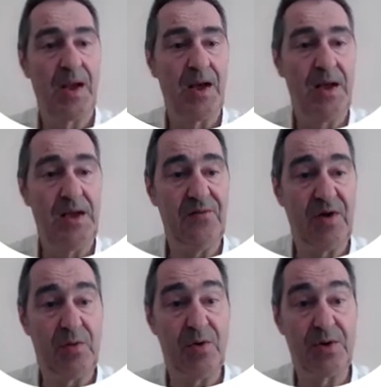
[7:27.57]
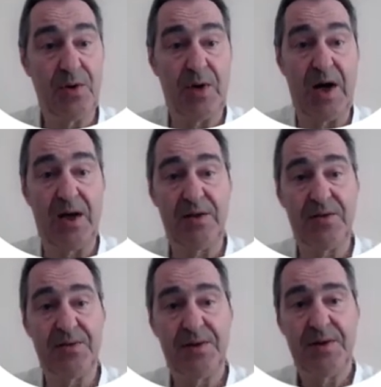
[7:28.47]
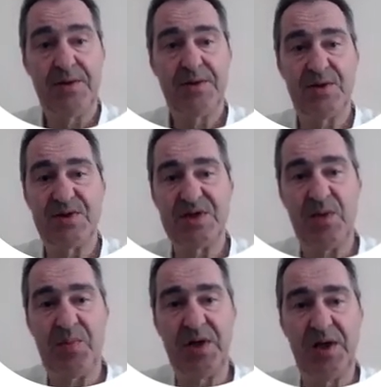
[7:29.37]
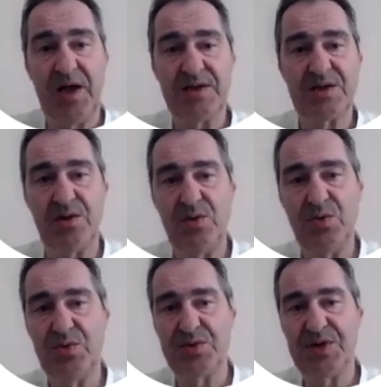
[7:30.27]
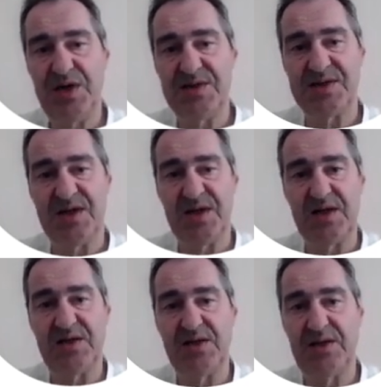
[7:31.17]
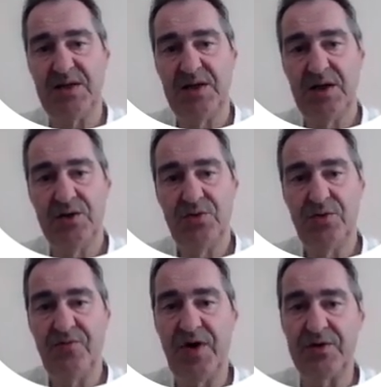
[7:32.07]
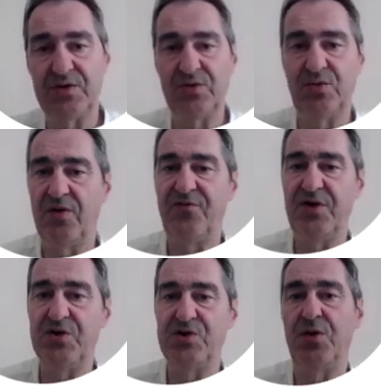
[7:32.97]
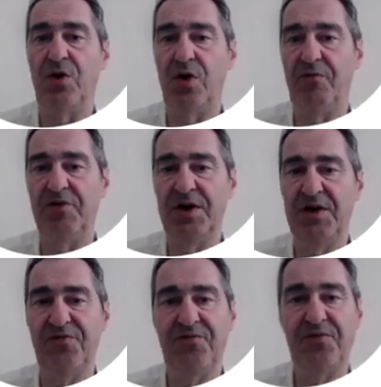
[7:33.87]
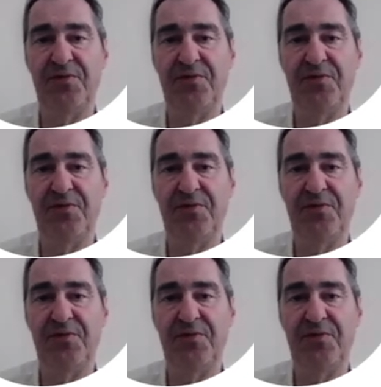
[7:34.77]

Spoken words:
In the flower on the right, the sepal has lost its identity to revert to the feature of a leaf.